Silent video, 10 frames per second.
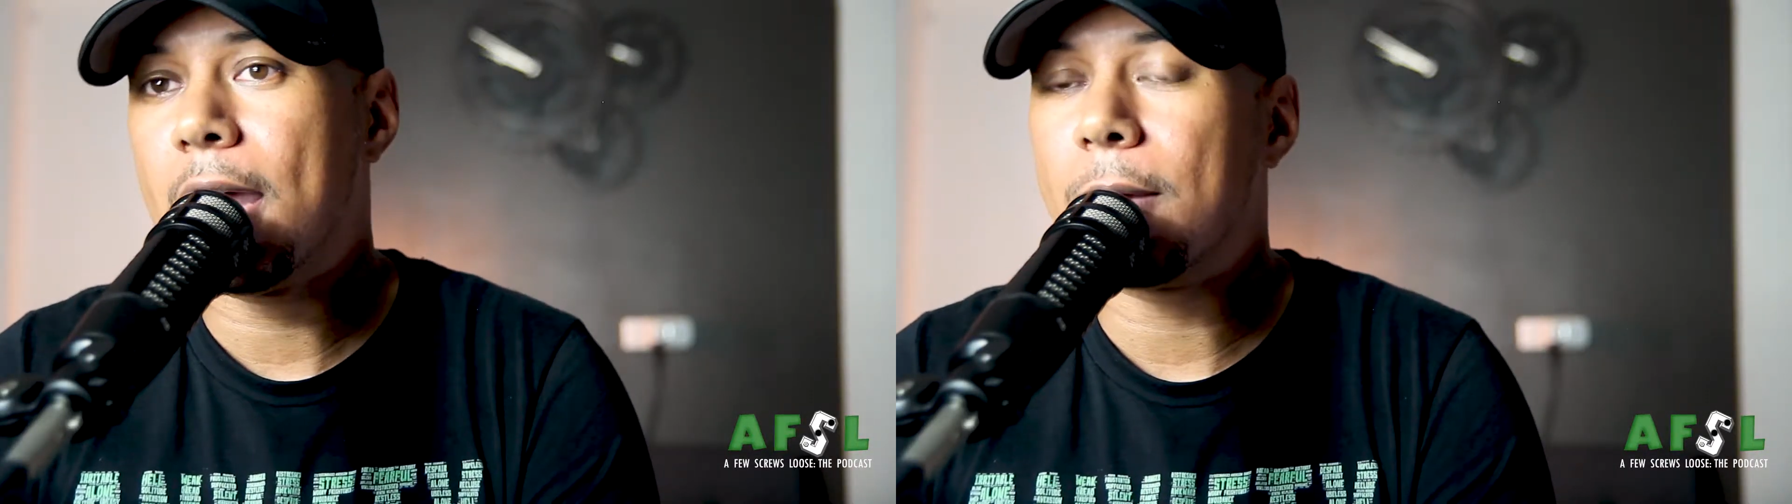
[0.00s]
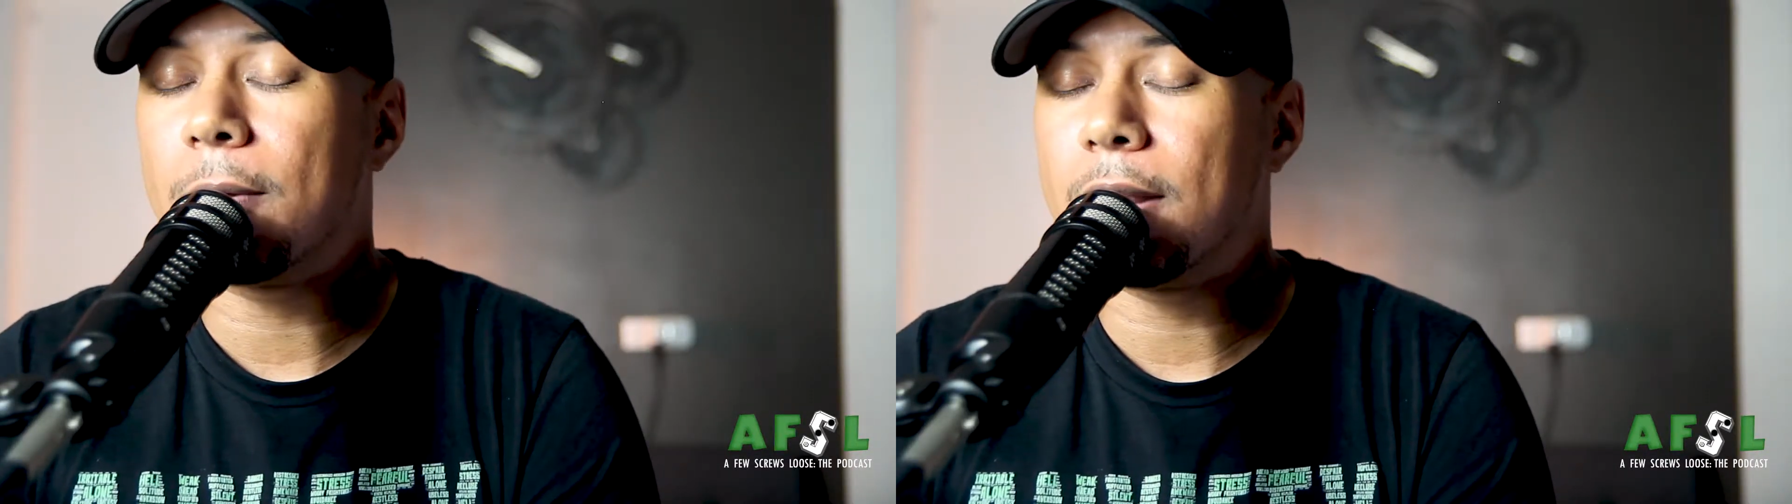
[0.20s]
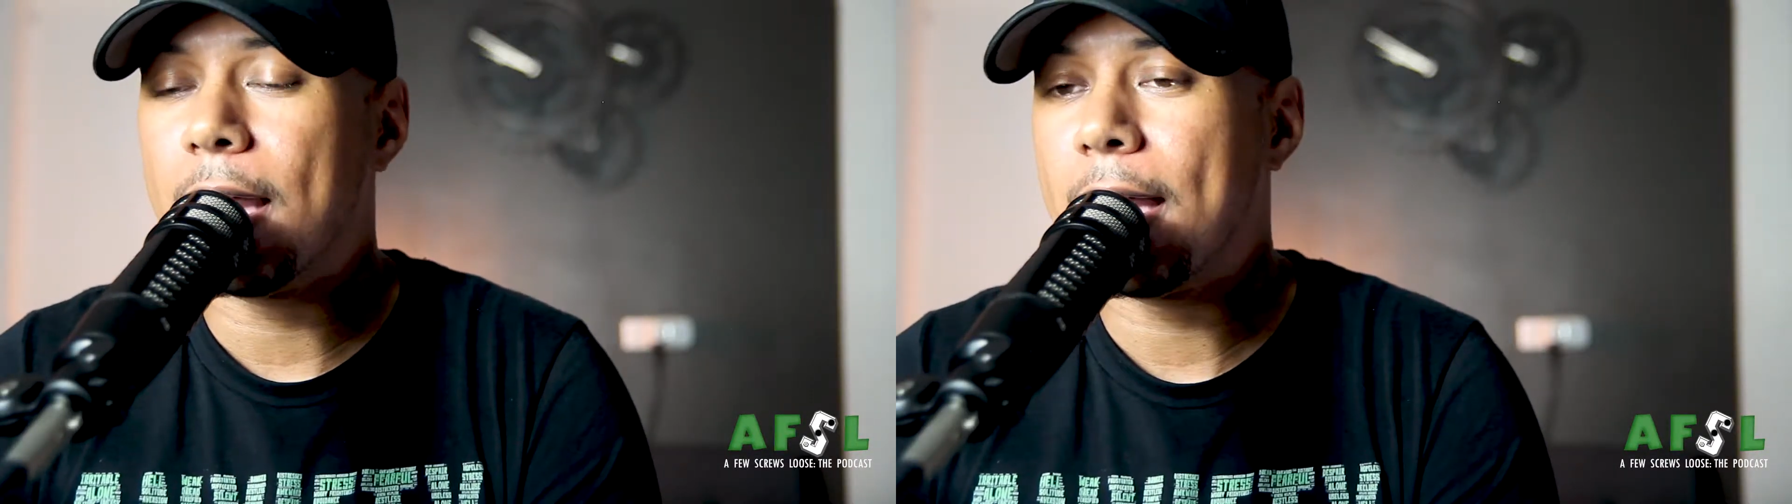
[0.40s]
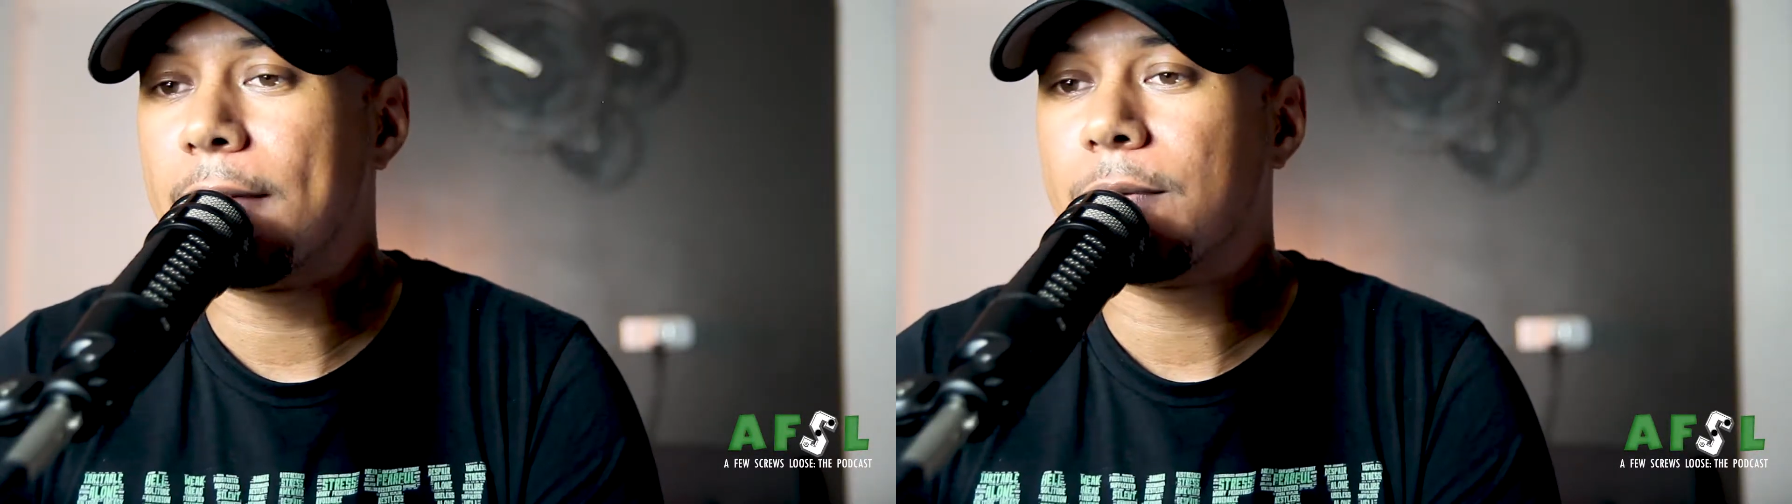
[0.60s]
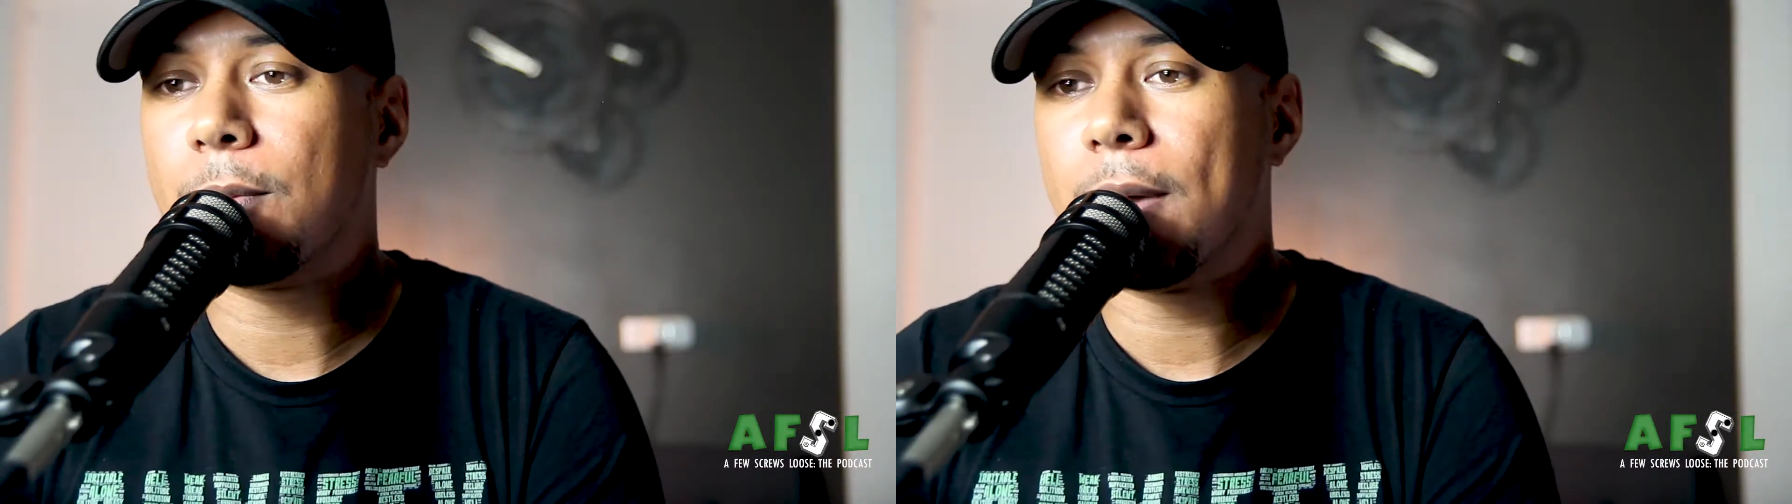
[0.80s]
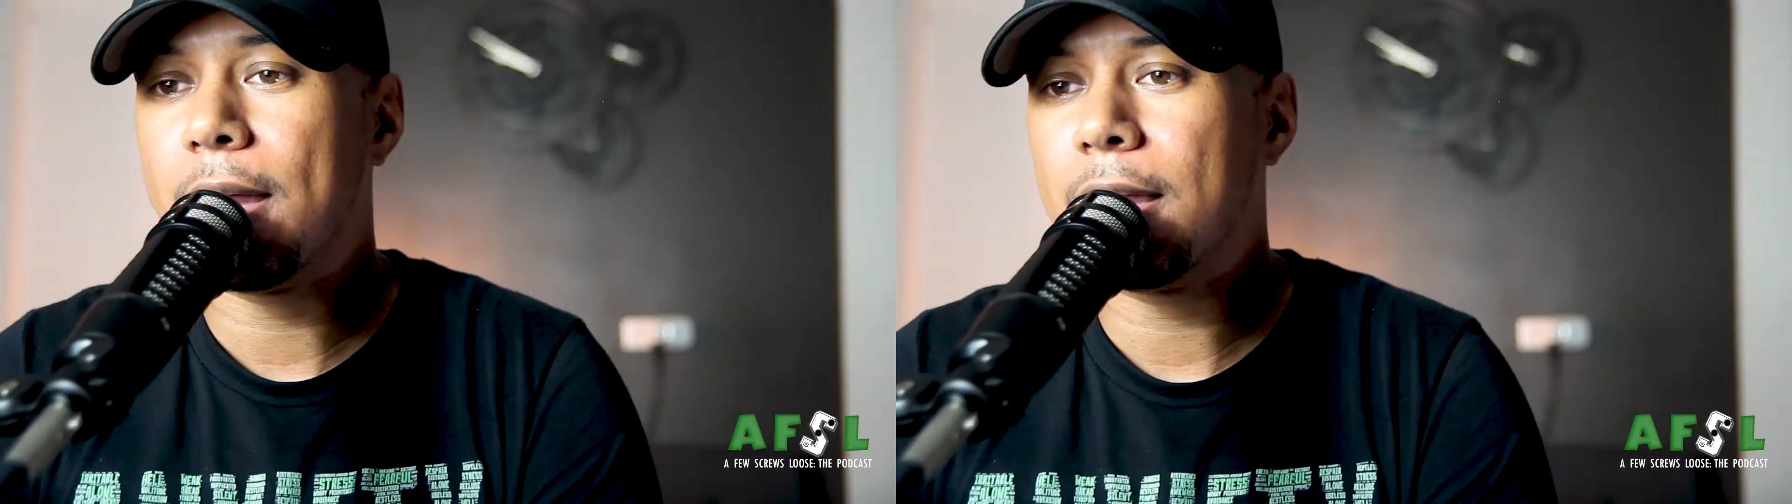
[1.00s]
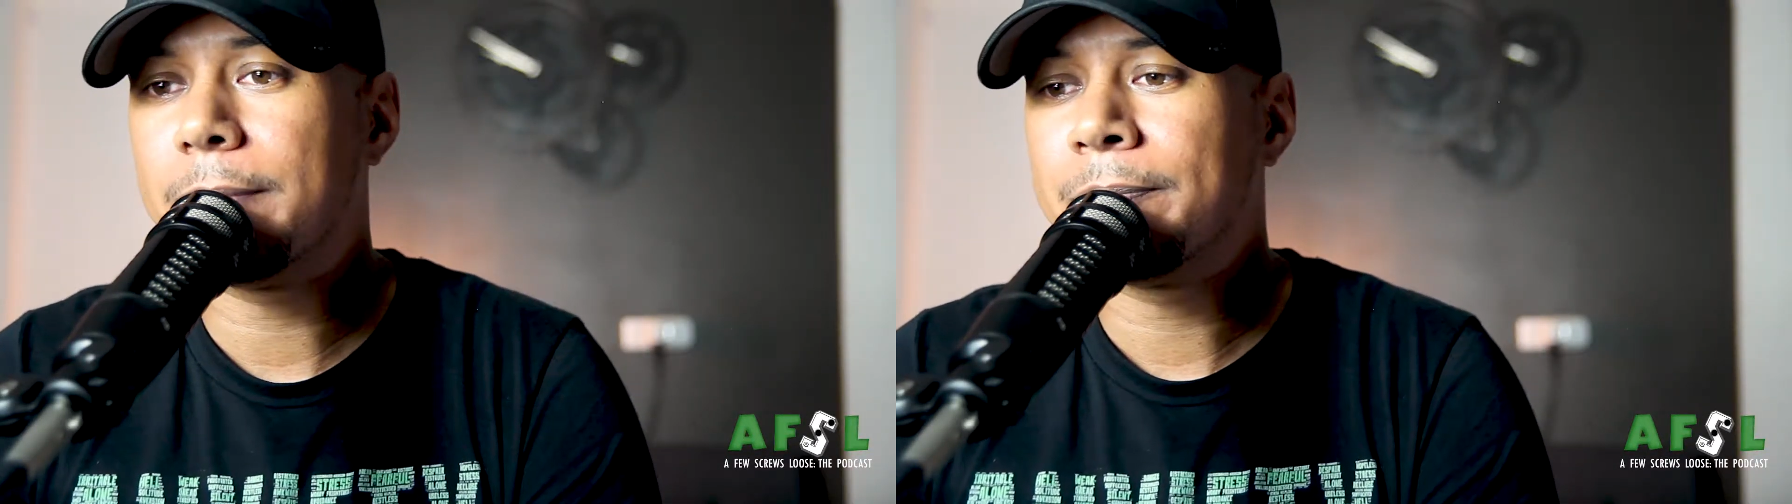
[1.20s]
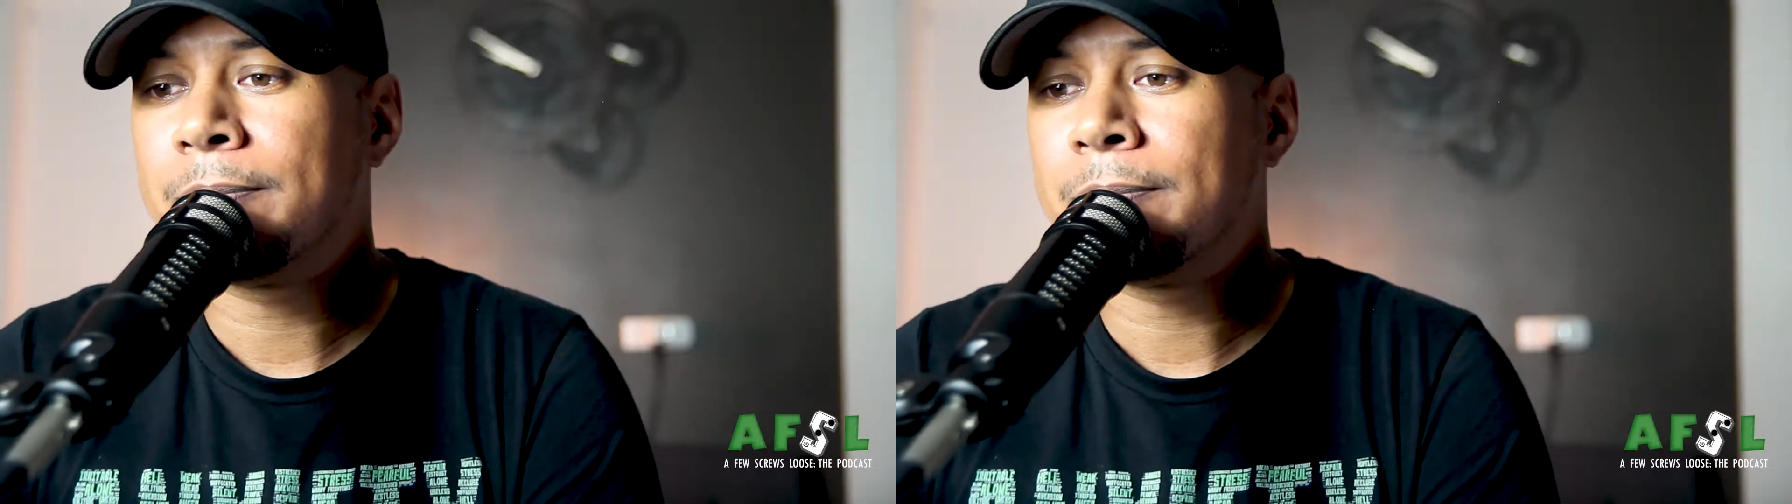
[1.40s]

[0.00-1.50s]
hour and a half away.